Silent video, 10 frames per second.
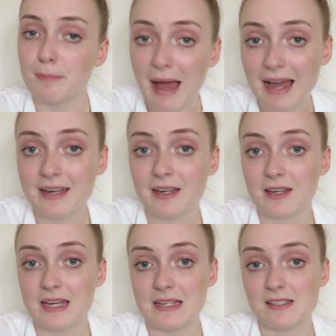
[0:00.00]
back
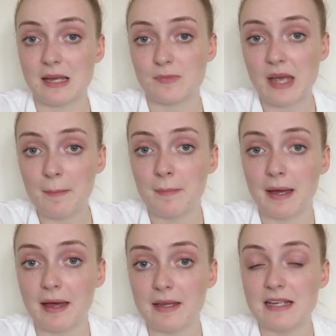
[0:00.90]
in September